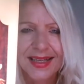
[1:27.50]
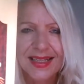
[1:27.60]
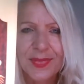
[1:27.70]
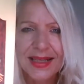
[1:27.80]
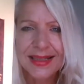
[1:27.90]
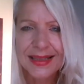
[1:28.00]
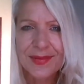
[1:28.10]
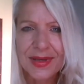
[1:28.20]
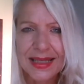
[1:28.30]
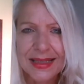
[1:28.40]
this basically
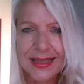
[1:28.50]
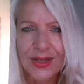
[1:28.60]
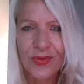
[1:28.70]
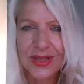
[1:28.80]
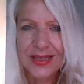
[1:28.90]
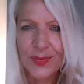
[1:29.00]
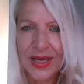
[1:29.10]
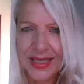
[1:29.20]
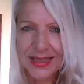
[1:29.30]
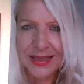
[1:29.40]
means that your
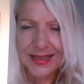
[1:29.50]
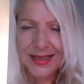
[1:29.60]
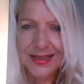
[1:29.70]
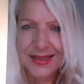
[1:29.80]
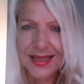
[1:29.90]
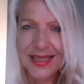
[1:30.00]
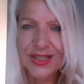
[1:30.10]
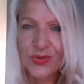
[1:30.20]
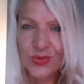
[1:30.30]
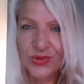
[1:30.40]
independence is
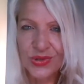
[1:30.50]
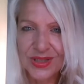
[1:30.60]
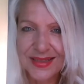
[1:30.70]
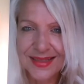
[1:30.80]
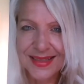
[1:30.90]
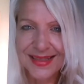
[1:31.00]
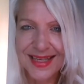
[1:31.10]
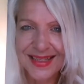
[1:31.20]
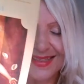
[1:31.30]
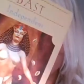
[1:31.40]
integral to your
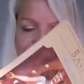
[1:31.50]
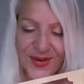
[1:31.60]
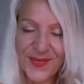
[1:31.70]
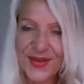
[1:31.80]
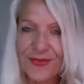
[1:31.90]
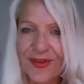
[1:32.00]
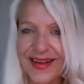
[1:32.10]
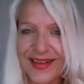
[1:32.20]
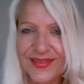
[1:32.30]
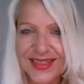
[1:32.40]
success. So don't be
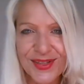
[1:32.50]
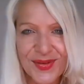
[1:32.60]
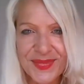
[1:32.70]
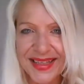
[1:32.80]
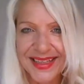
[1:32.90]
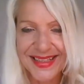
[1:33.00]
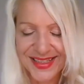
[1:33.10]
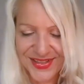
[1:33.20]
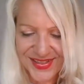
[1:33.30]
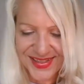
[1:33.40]
afraid of it. Don't make
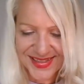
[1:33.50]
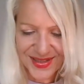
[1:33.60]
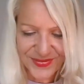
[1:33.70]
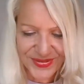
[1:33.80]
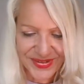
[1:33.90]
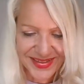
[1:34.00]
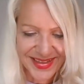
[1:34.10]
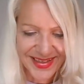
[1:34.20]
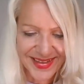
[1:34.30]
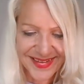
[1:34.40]
excuses up for it.
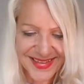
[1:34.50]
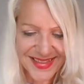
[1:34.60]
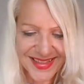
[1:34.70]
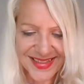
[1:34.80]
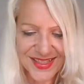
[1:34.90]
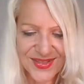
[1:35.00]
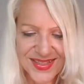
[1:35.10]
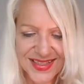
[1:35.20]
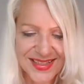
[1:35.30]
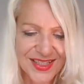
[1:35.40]
Yeah, just use
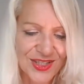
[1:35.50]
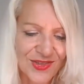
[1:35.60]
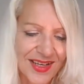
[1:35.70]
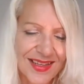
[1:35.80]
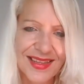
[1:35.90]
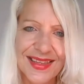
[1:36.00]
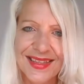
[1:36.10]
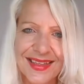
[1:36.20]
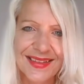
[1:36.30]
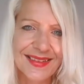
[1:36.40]
it as your strength.
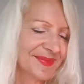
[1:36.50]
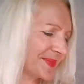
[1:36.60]
Yeah.